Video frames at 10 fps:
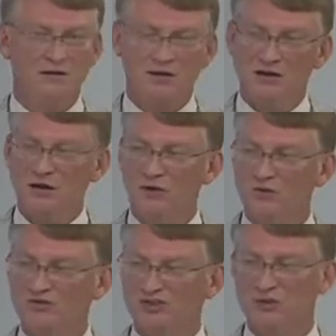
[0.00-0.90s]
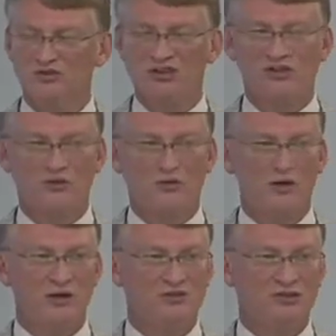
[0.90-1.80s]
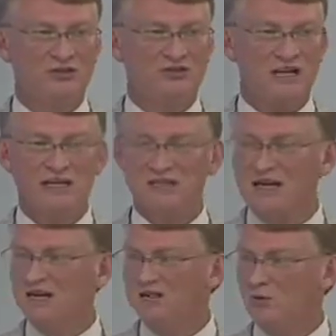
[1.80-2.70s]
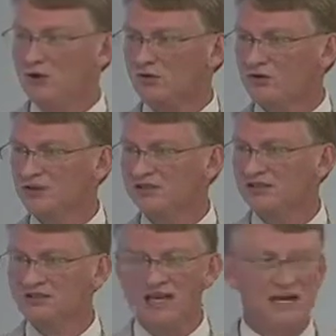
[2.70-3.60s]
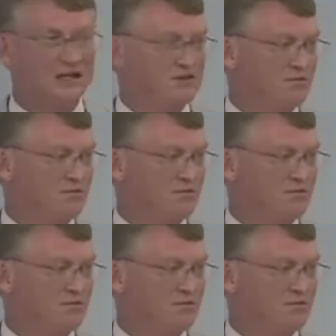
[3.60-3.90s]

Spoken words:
You know, it was such a thrill to shake his hand as he walked across that stage.